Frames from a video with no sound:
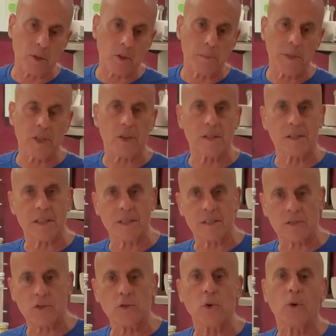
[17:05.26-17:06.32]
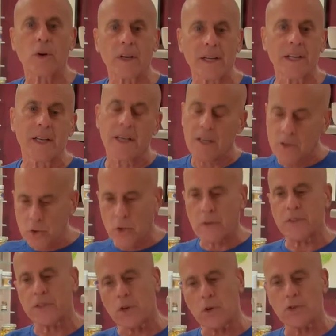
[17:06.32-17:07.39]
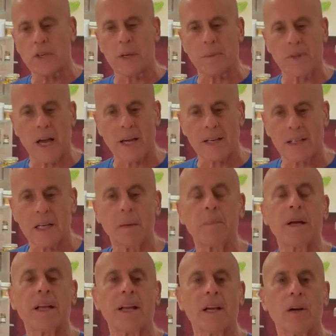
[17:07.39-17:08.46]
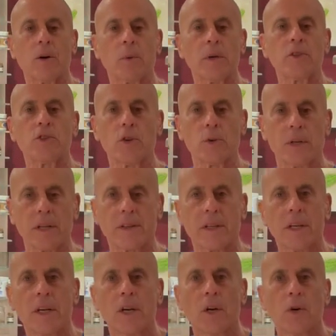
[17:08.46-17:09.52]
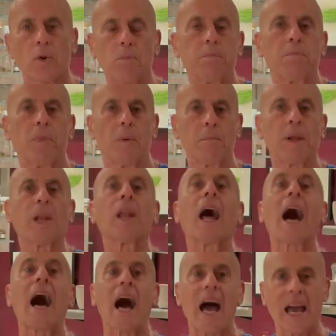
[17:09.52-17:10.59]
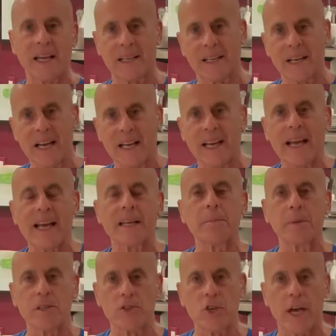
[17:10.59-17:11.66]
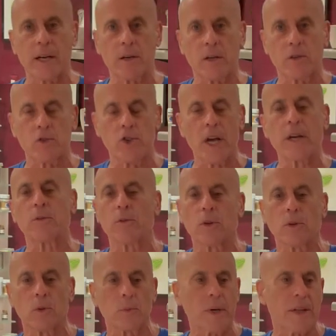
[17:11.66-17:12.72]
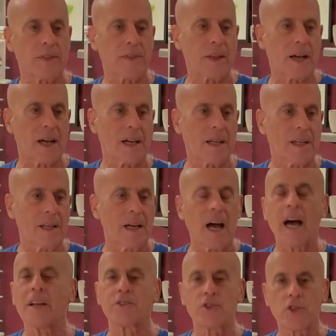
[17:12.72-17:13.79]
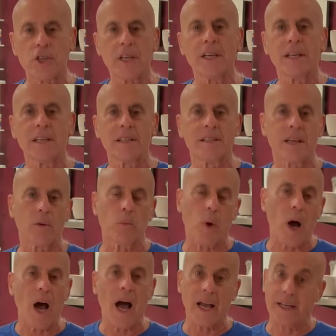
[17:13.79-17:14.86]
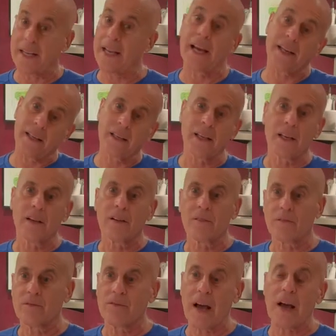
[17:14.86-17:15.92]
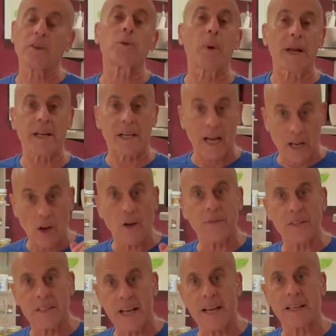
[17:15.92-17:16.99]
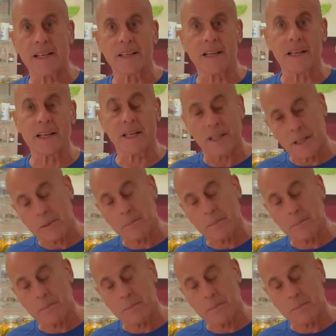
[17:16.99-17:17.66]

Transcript: because there's a story sort of associated with Hanukkah about a heroine, Judith, who plied an enemy general with cheese and wine and found a way to cut off his head and kill him.